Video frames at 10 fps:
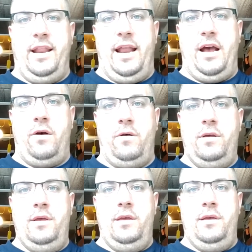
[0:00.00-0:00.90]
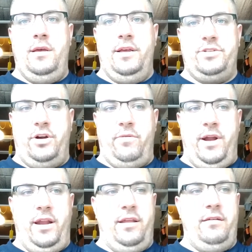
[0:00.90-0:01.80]
it out, and it started
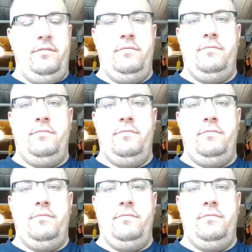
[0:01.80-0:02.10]
raining,